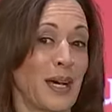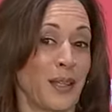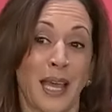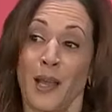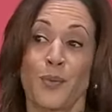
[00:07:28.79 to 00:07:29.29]

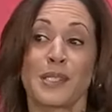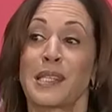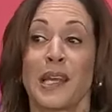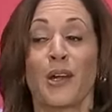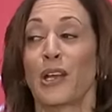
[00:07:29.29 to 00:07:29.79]
I, I was
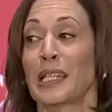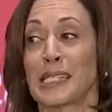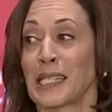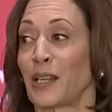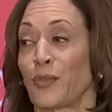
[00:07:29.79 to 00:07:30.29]
there on the
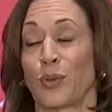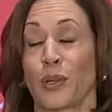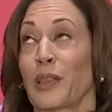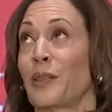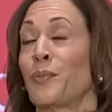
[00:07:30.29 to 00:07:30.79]
Senate
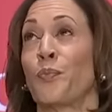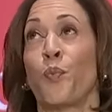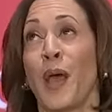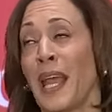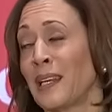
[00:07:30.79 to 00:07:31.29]
floor
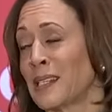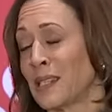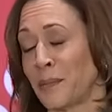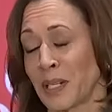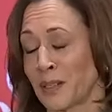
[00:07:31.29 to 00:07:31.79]
way into
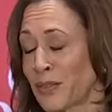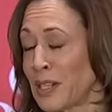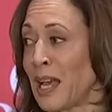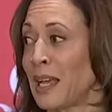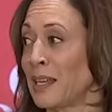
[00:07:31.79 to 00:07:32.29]
the middle of the
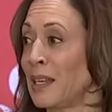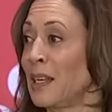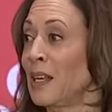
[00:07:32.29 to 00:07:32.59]
night